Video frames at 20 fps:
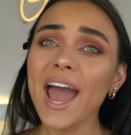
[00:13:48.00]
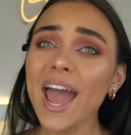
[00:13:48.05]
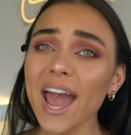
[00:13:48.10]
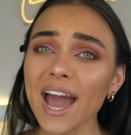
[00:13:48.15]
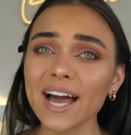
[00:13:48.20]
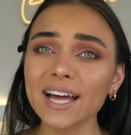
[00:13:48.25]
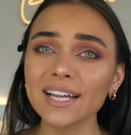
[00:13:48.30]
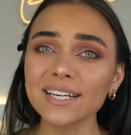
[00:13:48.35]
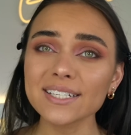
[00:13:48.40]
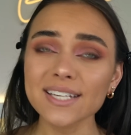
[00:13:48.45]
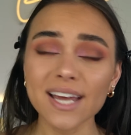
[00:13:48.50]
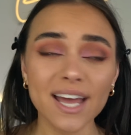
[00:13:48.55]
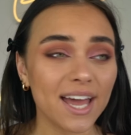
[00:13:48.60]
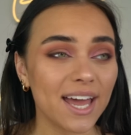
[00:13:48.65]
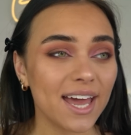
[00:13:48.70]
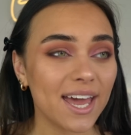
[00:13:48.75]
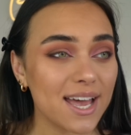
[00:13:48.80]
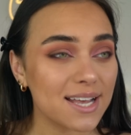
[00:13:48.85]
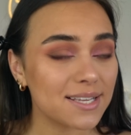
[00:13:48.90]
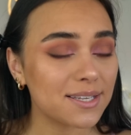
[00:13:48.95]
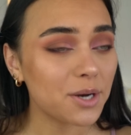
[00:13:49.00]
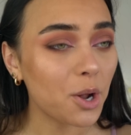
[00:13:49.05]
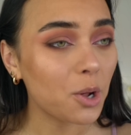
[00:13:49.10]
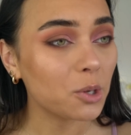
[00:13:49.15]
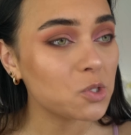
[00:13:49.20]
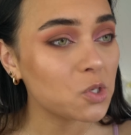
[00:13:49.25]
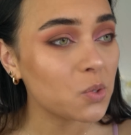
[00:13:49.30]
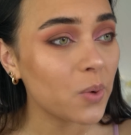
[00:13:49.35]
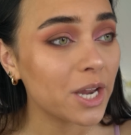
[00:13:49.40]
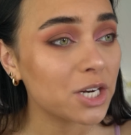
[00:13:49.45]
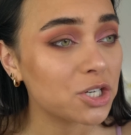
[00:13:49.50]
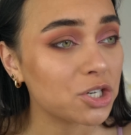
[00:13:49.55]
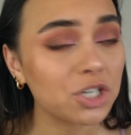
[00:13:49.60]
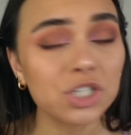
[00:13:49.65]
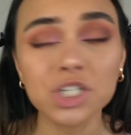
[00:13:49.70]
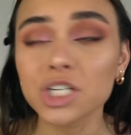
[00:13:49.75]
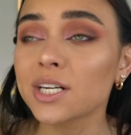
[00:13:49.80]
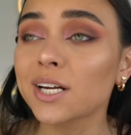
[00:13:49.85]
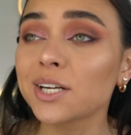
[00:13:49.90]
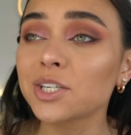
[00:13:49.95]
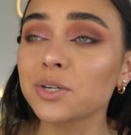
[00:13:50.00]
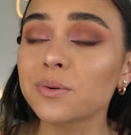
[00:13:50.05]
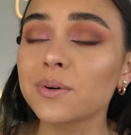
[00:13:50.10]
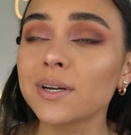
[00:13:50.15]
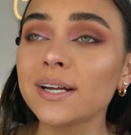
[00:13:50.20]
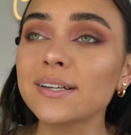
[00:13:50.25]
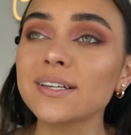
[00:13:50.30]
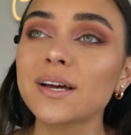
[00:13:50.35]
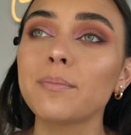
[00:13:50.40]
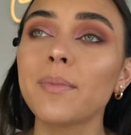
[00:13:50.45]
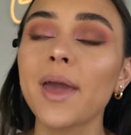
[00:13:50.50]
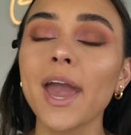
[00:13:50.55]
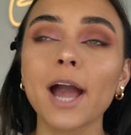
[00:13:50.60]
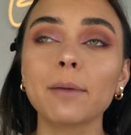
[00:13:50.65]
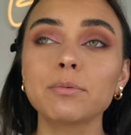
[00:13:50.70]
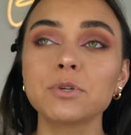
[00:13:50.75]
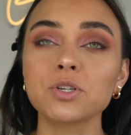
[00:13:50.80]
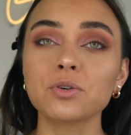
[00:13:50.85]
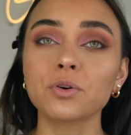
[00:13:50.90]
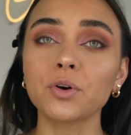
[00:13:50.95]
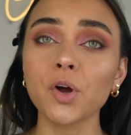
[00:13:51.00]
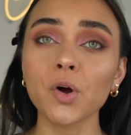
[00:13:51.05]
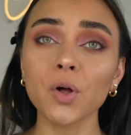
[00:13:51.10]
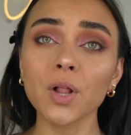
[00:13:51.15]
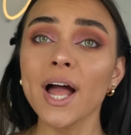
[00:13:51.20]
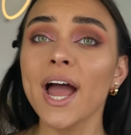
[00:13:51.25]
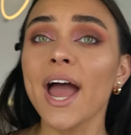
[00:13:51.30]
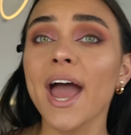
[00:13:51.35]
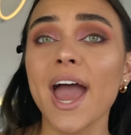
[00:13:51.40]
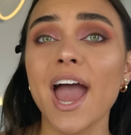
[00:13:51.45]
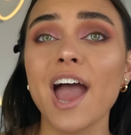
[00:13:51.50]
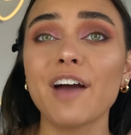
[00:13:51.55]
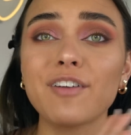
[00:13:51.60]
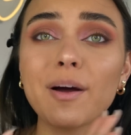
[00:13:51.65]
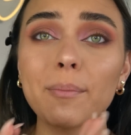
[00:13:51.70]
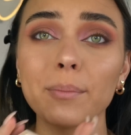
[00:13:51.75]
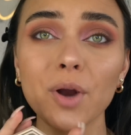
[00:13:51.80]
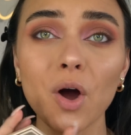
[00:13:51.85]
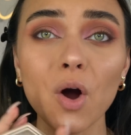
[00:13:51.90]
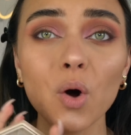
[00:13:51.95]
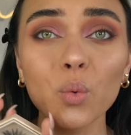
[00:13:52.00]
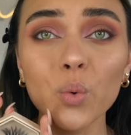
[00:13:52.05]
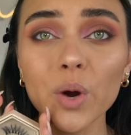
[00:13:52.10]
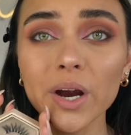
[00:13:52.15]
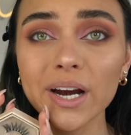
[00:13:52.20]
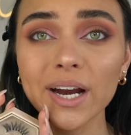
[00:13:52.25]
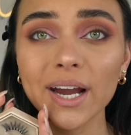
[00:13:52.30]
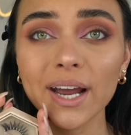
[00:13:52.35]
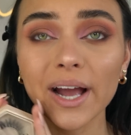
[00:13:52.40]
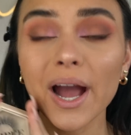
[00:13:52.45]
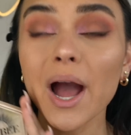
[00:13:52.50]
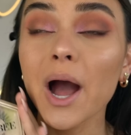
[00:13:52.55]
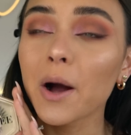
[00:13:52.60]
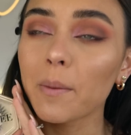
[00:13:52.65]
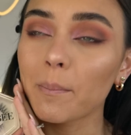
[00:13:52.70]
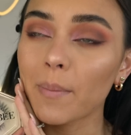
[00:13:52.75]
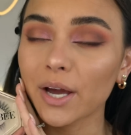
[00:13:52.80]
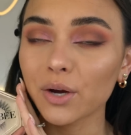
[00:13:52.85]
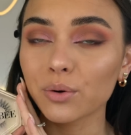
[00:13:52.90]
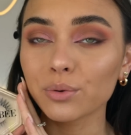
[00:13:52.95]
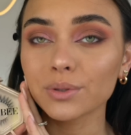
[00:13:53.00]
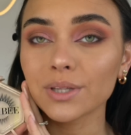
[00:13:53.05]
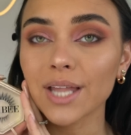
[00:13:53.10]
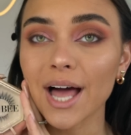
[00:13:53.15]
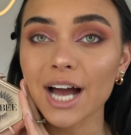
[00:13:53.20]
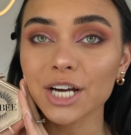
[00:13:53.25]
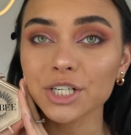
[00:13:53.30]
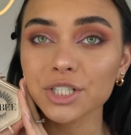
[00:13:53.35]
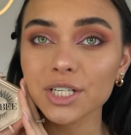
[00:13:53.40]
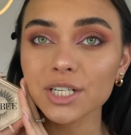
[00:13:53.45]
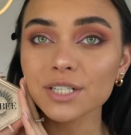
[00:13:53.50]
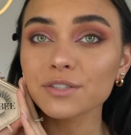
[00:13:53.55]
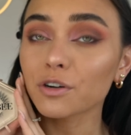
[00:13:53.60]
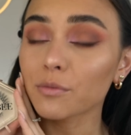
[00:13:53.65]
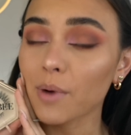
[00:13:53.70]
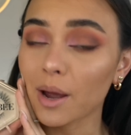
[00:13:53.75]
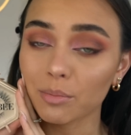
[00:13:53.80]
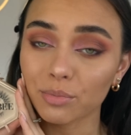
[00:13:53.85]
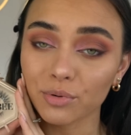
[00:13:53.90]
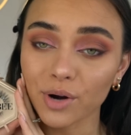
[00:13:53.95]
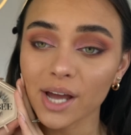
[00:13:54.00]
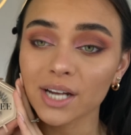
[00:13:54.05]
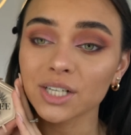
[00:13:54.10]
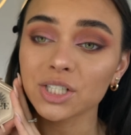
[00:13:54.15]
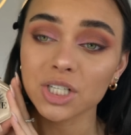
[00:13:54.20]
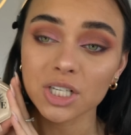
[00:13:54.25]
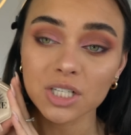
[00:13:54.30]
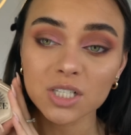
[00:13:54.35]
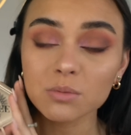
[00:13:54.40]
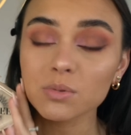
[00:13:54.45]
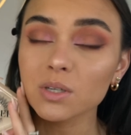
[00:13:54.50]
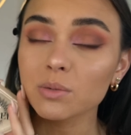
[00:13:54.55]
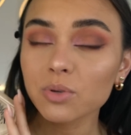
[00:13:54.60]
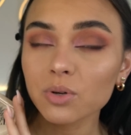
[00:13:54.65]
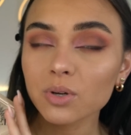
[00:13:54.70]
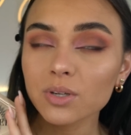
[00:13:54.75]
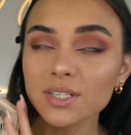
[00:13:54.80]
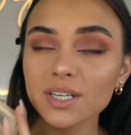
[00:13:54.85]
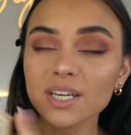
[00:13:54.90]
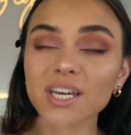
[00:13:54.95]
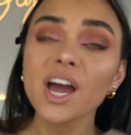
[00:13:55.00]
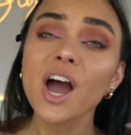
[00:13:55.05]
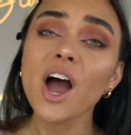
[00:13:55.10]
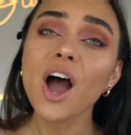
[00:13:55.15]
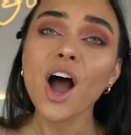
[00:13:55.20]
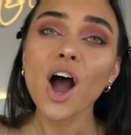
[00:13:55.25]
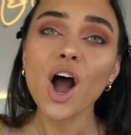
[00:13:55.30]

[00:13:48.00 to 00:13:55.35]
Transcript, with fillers: And is it also a Giorgina Juanita makeup tutorial if I'm not wearing my own lashes from my brand Gigibee Beauty?